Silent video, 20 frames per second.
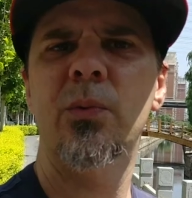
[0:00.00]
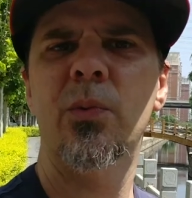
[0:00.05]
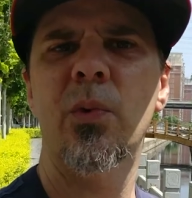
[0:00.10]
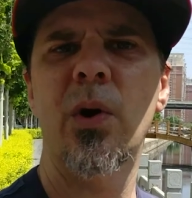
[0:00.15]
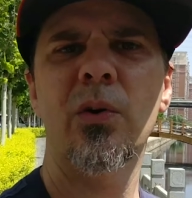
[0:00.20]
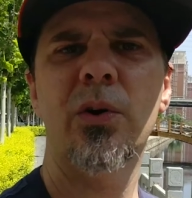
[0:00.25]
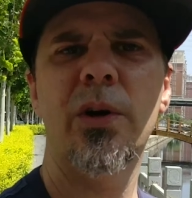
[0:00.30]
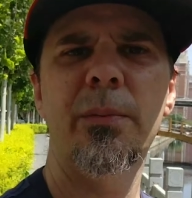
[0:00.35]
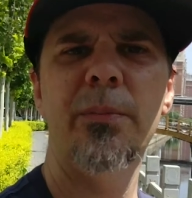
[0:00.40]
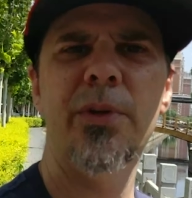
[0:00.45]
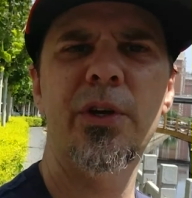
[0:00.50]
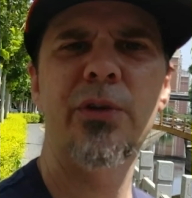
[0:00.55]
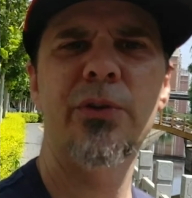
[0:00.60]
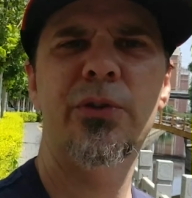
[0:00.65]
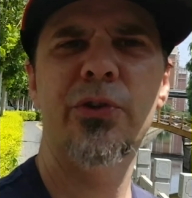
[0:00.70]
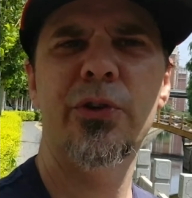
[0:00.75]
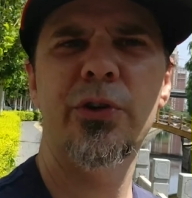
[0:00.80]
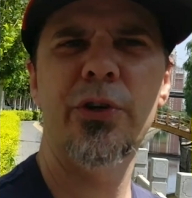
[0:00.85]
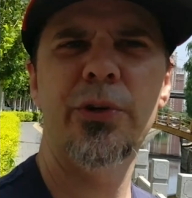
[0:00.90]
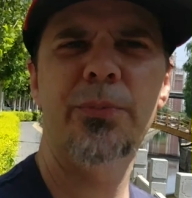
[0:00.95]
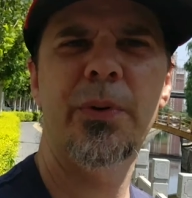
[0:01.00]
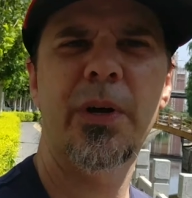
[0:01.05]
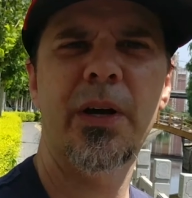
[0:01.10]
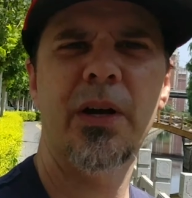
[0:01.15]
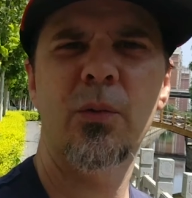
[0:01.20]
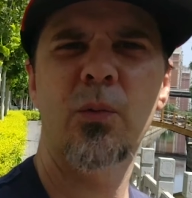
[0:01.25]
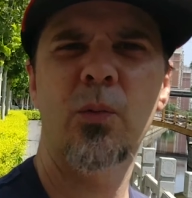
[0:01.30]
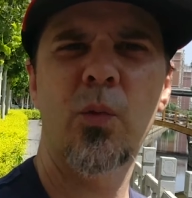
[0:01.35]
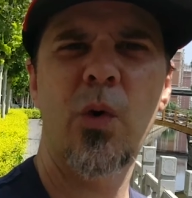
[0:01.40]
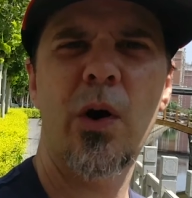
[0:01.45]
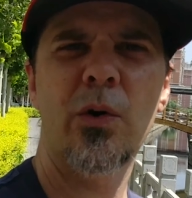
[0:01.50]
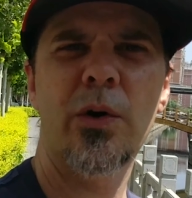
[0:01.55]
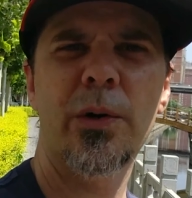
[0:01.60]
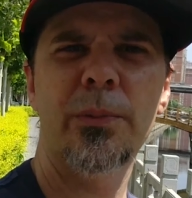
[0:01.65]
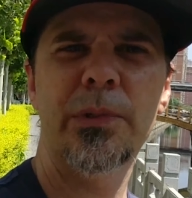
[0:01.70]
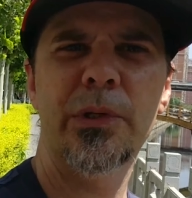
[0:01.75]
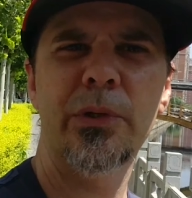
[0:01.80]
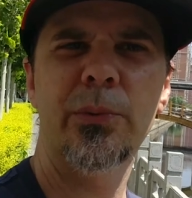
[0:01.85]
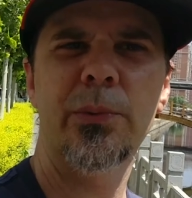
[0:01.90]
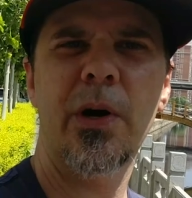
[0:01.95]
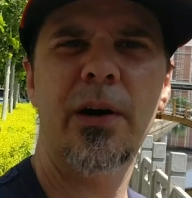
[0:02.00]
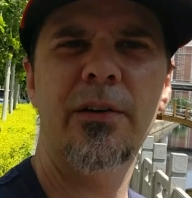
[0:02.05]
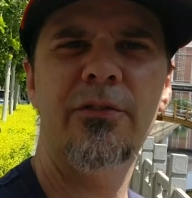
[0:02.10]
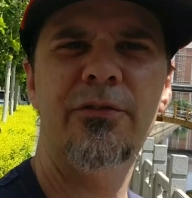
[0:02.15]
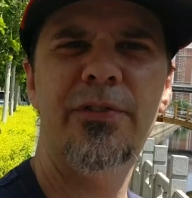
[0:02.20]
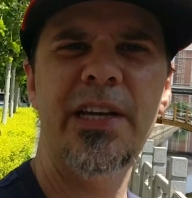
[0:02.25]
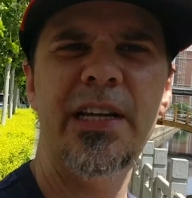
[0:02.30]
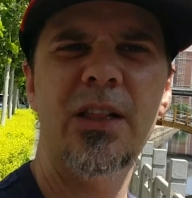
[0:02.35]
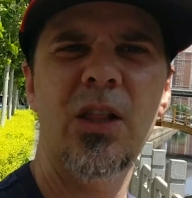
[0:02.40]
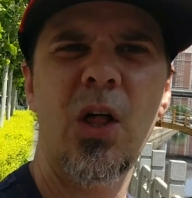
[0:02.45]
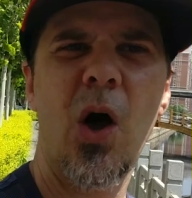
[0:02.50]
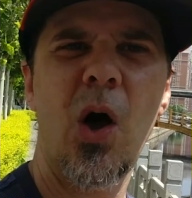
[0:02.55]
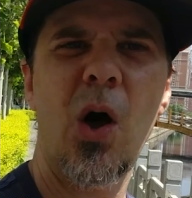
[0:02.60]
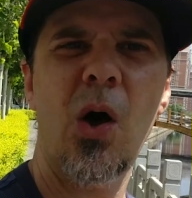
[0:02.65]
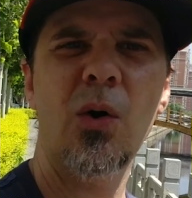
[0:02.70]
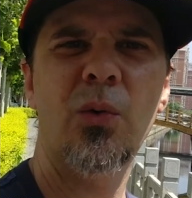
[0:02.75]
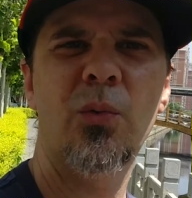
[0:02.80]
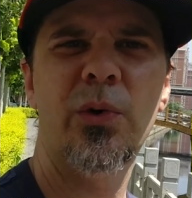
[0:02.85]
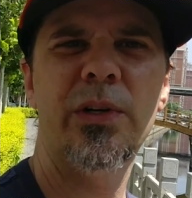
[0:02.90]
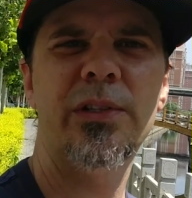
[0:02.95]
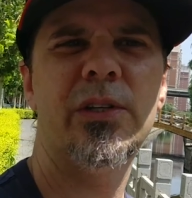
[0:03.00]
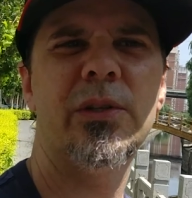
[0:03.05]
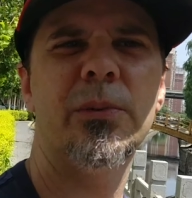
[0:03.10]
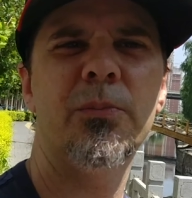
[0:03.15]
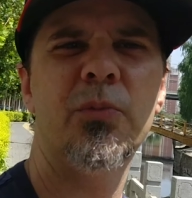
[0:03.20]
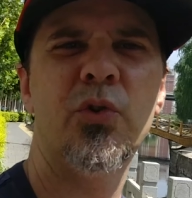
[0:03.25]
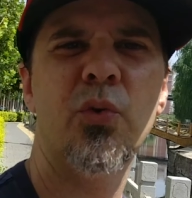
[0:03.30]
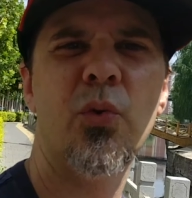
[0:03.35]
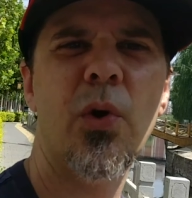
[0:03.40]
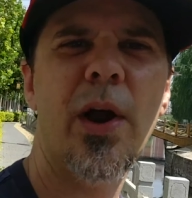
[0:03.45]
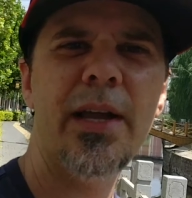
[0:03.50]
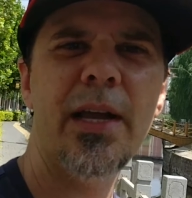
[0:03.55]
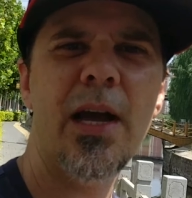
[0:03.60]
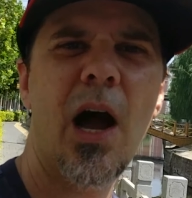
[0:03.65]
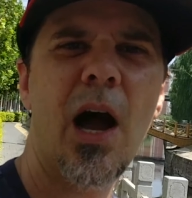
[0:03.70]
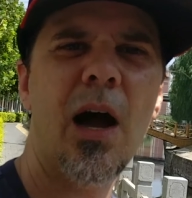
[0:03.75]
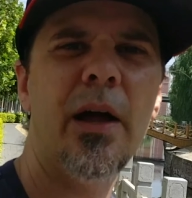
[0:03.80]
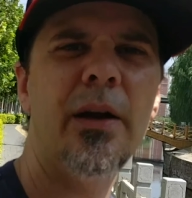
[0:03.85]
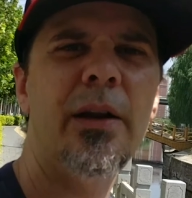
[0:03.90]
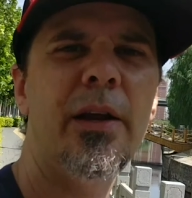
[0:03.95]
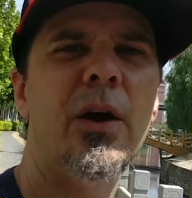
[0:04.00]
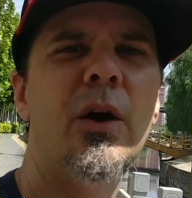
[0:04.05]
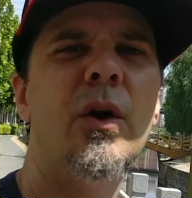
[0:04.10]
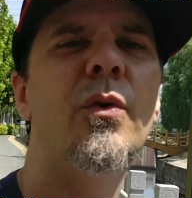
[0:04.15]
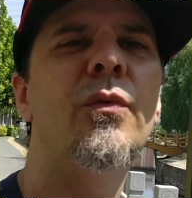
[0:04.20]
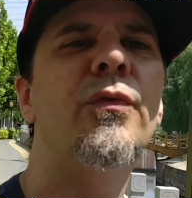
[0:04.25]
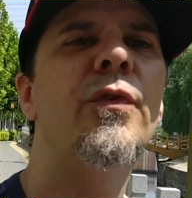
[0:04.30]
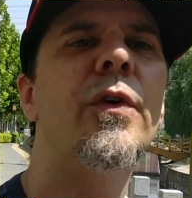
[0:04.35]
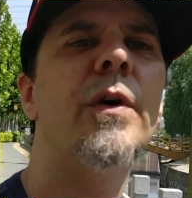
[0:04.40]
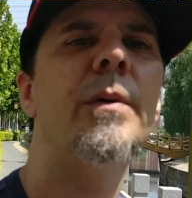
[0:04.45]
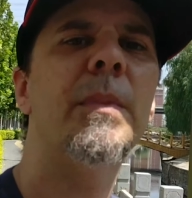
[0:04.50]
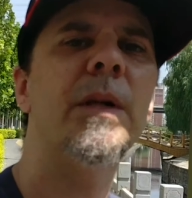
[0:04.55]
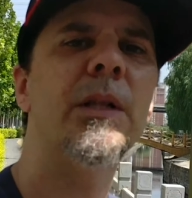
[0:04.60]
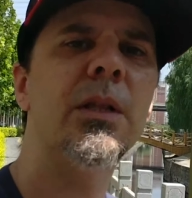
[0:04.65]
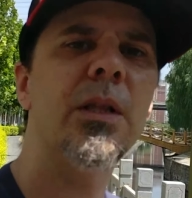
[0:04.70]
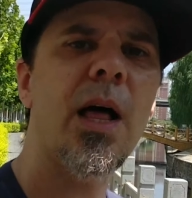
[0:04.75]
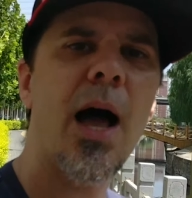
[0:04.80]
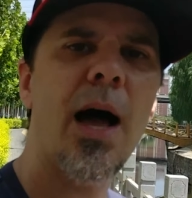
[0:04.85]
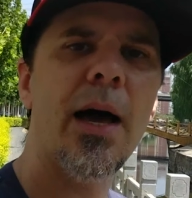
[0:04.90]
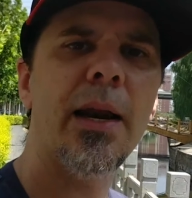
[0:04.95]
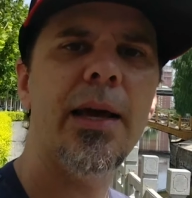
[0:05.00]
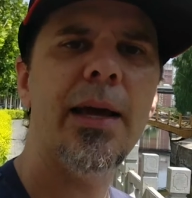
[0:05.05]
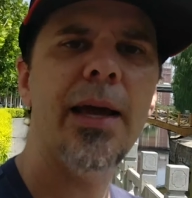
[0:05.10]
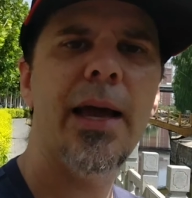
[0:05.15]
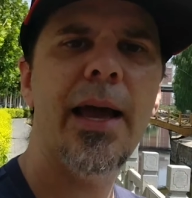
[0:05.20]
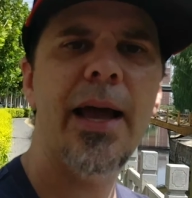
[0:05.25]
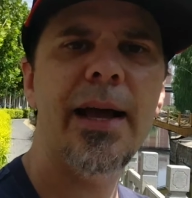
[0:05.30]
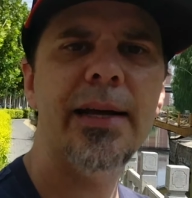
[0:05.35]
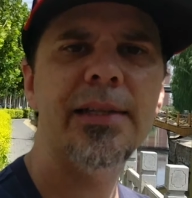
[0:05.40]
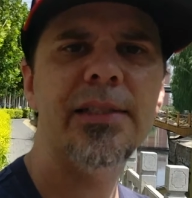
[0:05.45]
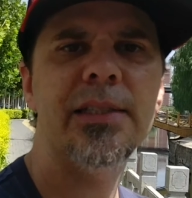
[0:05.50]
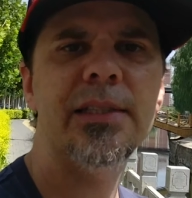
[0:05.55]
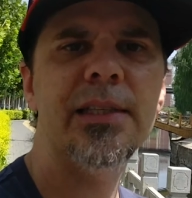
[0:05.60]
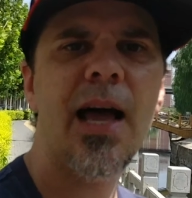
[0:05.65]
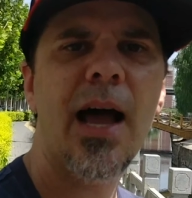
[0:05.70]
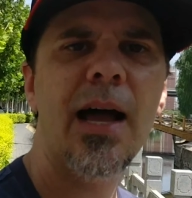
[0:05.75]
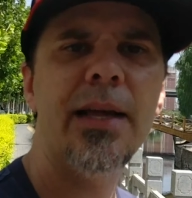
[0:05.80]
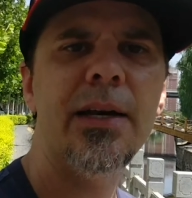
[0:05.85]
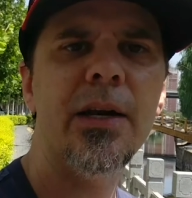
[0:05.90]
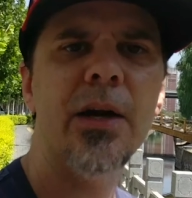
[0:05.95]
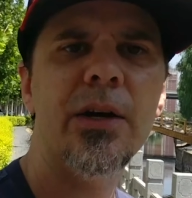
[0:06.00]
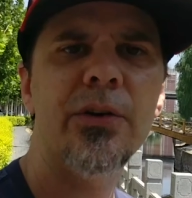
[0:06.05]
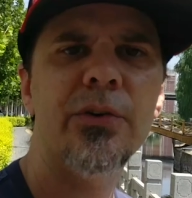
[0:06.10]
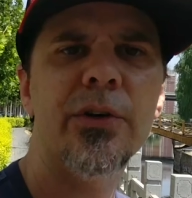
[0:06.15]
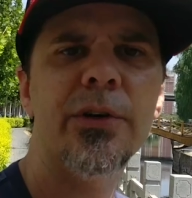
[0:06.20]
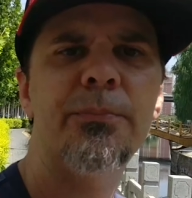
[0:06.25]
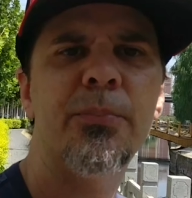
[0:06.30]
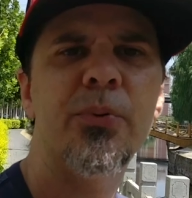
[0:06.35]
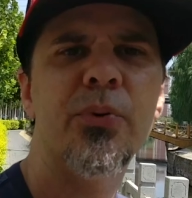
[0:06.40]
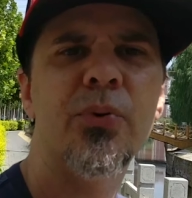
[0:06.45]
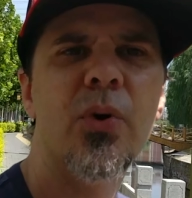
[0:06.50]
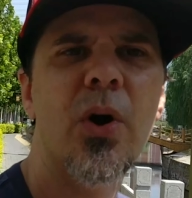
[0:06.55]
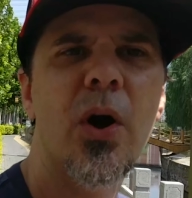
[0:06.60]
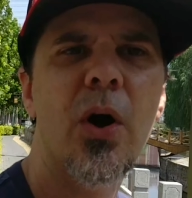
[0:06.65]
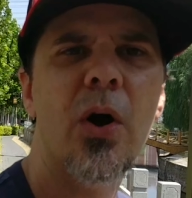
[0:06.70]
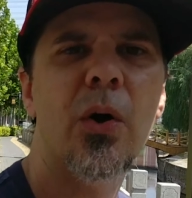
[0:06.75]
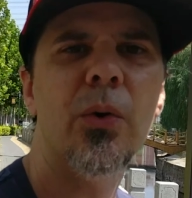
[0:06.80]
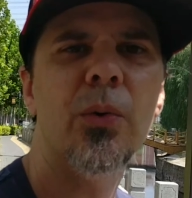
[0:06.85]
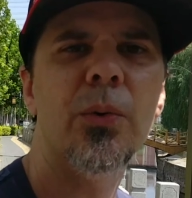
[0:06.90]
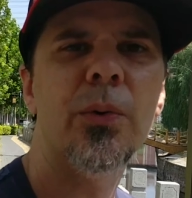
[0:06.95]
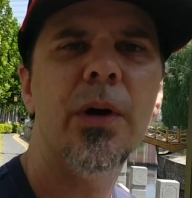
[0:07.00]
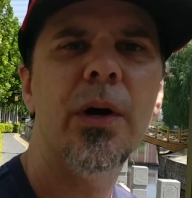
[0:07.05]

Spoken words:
welcome YouTube, and welcome to my vlog with some great audio from Mailada S900 Pro,